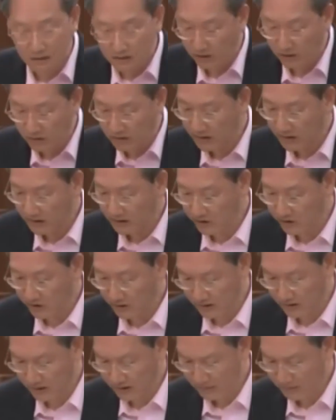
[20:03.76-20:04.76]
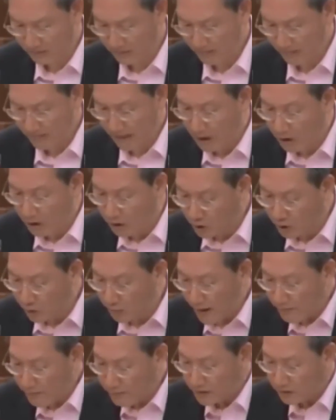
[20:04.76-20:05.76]
on this journey. So
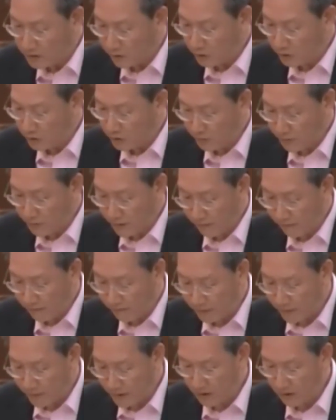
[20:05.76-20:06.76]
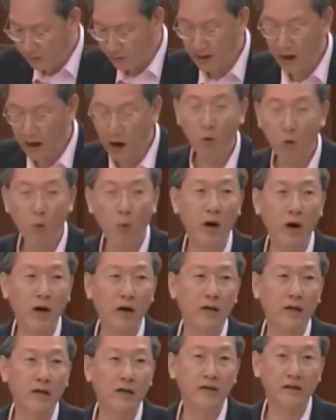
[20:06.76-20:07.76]
members will also be familiar with our work
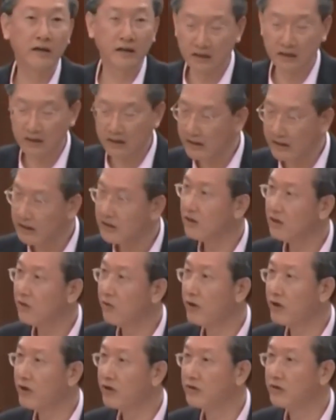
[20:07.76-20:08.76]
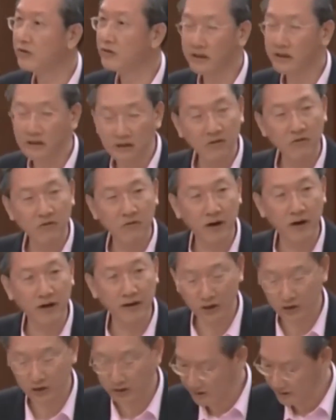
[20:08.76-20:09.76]
in the interracial,
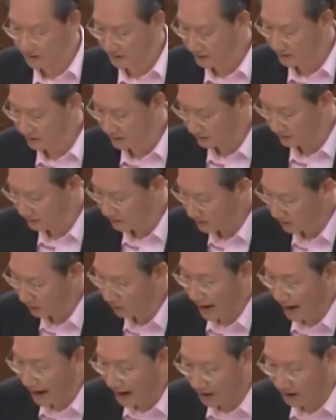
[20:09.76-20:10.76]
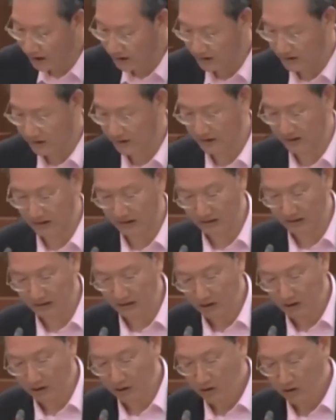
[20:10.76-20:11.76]
interreligious circles, or IRCCs.
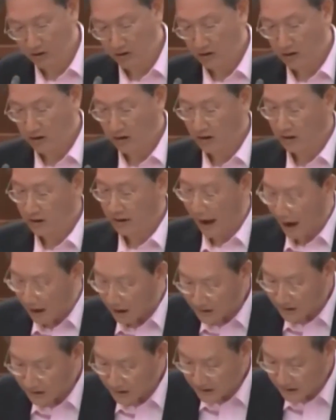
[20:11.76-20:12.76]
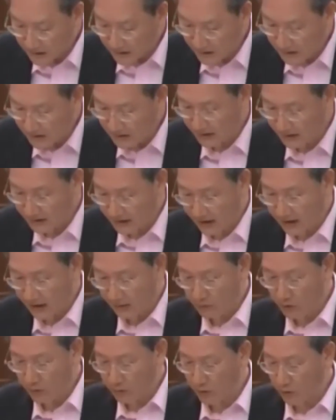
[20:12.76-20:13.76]
IRCCs are set
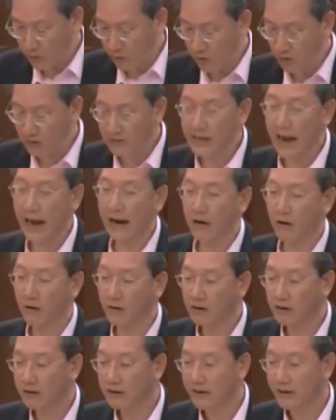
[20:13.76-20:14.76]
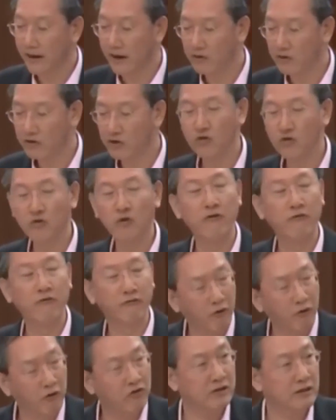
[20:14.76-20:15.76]
up to promote dialogue and also to
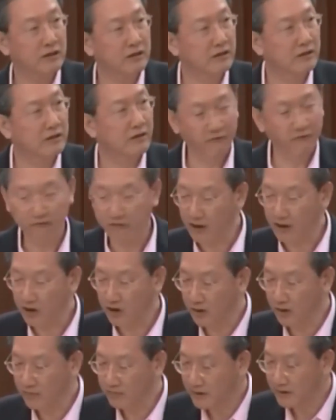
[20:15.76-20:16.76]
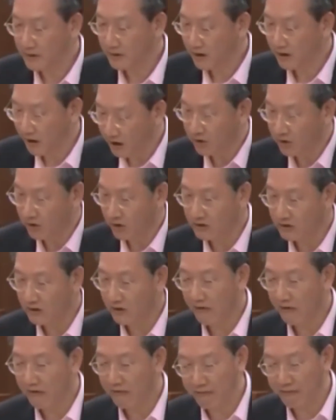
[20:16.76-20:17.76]
foster friendships across
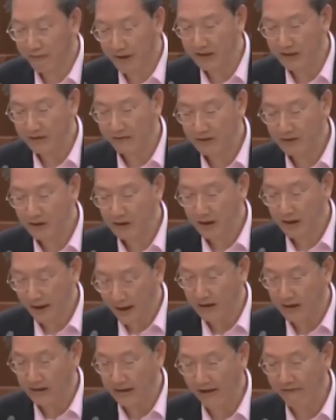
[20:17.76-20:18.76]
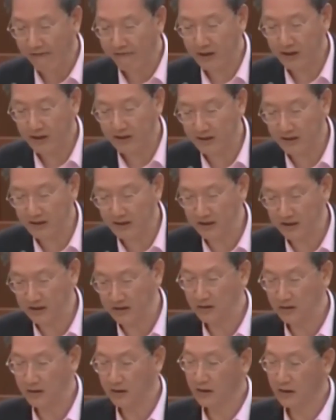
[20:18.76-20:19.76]
faith and
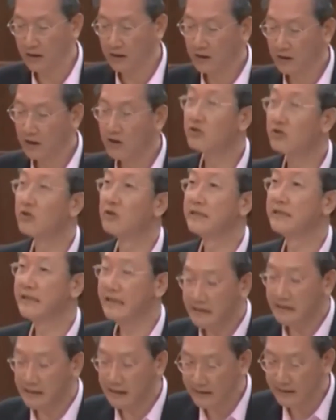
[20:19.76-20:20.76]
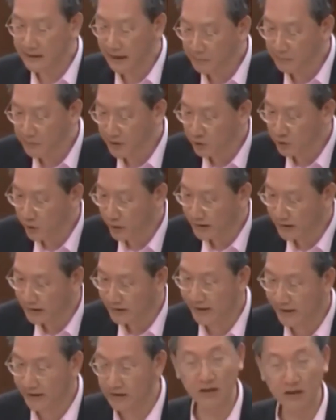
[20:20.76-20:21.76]
ethnicities. So since December
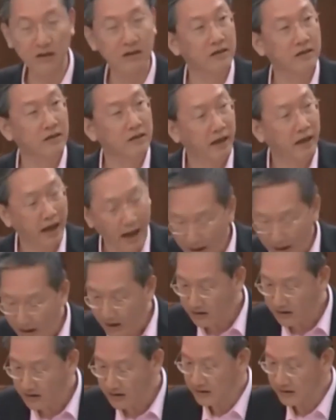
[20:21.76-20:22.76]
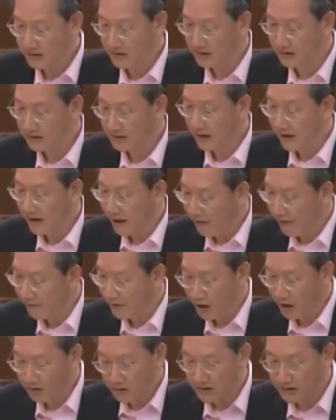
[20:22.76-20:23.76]
2010, IRCCs have
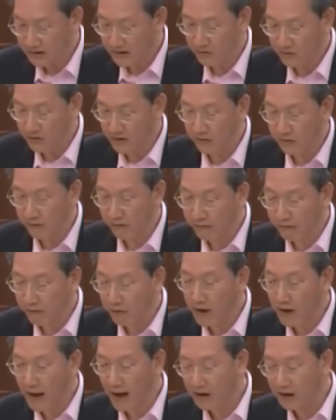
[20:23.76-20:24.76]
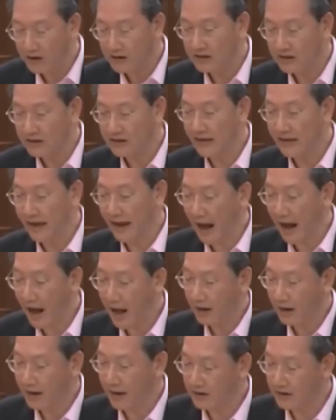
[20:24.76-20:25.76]
held a series of four IRCC at
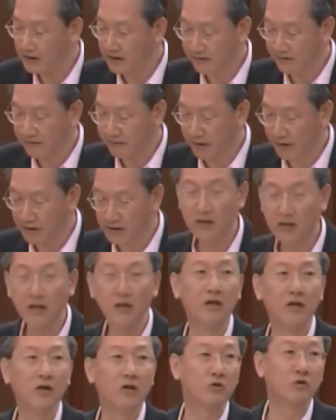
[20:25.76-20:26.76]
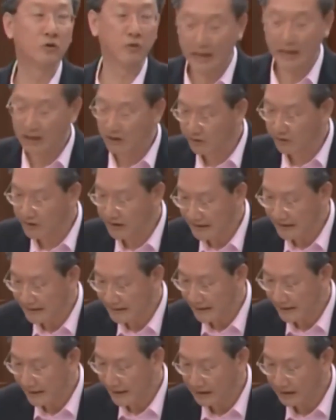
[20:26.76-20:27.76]
Heartlands events to increase
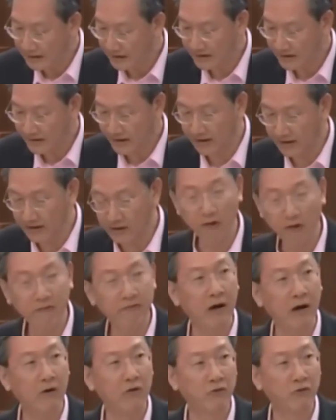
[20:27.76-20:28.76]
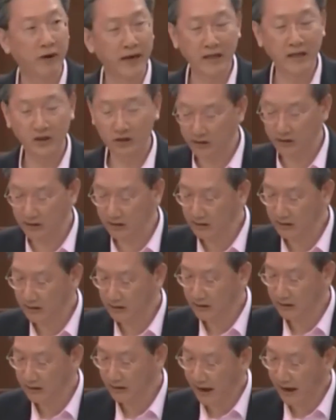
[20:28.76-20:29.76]
understanding of our religious,
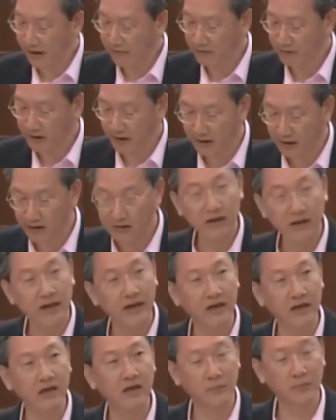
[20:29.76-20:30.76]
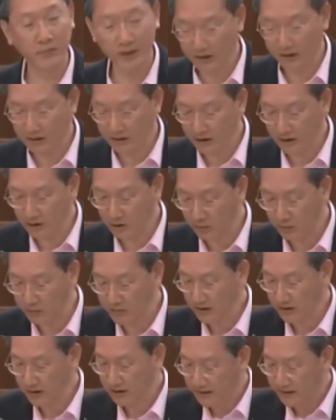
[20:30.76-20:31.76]
ethnic, and the community groups
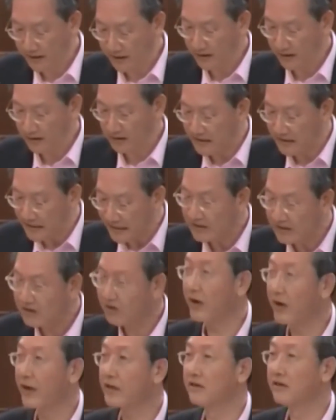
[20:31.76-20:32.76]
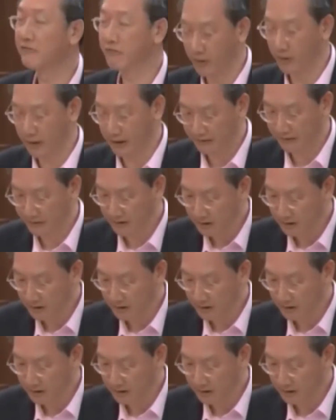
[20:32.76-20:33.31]
in an interactive way.